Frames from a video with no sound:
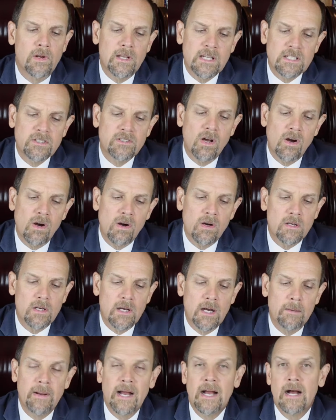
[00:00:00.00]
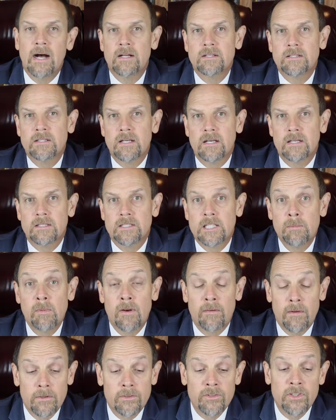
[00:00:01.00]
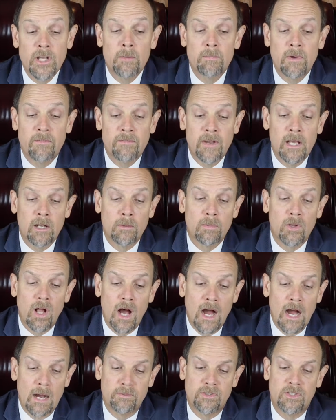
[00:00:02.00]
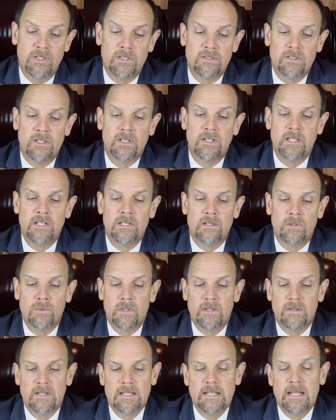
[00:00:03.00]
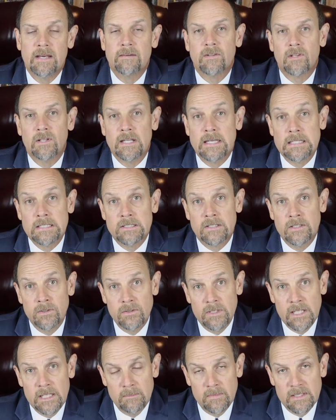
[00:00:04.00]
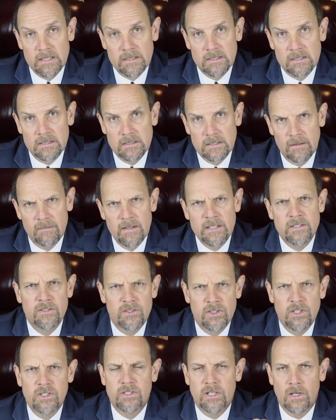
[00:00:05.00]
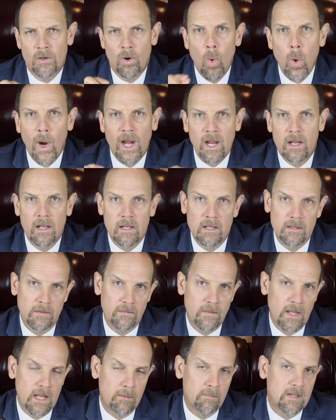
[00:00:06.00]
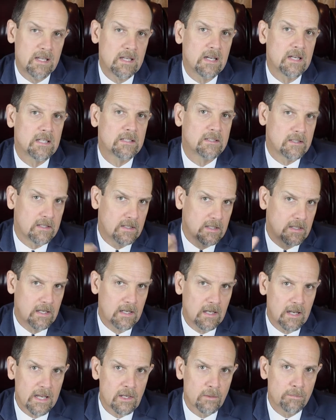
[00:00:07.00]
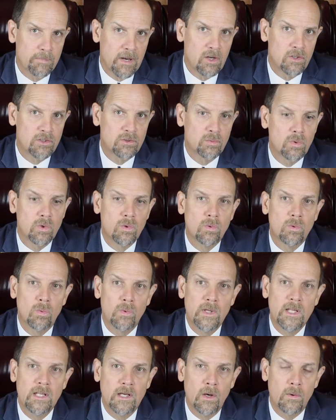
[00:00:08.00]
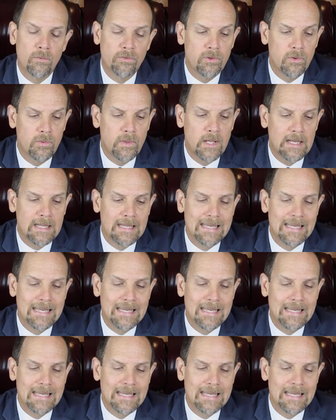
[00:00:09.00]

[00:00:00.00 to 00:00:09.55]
let's talk about some available options to deal with the devil and his new demons. Now this is just a quick thing because in later posts we can go through it